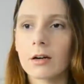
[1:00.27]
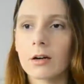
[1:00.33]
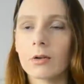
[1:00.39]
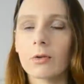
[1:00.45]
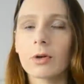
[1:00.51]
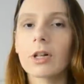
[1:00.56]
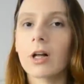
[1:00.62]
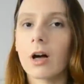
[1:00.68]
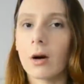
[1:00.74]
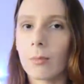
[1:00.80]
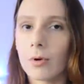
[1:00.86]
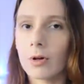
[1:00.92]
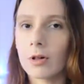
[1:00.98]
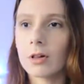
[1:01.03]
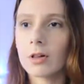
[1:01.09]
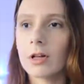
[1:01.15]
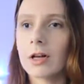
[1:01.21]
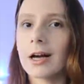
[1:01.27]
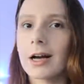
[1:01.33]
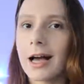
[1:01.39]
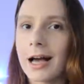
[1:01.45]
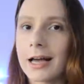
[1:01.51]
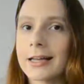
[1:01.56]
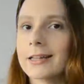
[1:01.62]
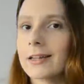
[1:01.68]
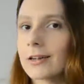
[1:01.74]
a real couple, a
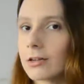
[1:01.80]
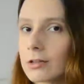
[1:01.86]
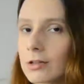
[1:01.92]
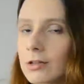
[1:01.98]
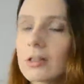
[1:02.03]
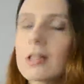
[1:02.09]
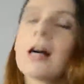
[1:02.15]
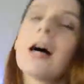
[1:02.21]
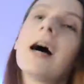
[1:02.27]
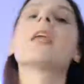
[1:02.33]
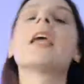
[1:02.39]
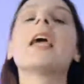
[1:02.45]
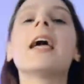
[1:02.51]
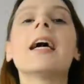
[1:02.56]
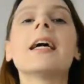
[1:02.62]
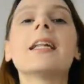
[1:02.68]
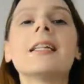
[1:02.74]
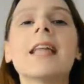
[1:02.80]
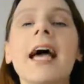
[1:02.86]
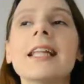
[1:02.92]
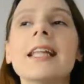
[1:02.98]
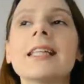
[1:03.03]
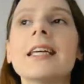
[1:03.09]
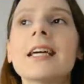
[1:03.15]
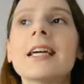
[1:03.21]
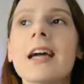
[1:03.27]
guy and a girl,
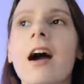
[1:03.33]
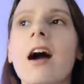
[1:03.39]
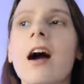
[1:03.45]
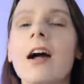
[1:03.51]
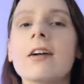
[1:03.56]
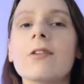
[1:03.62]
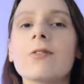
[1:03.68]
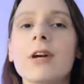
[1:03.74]
that their car